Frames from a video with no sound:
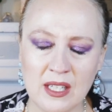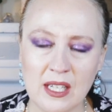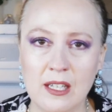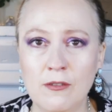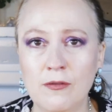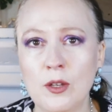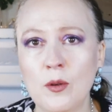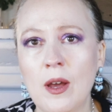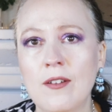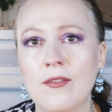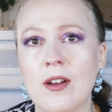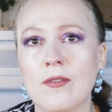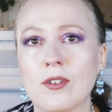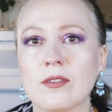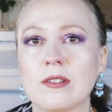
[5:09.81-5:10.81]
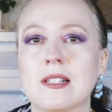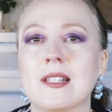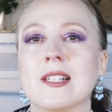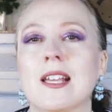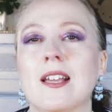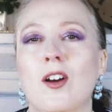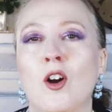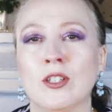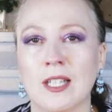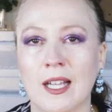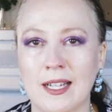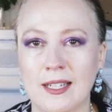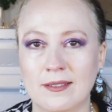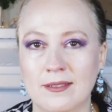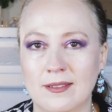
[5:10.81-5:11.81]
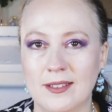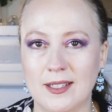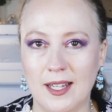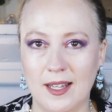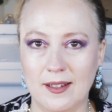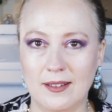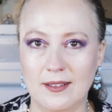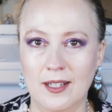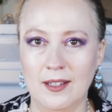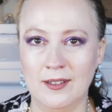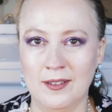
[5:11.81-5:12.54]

If you have ever, let's say, online dated,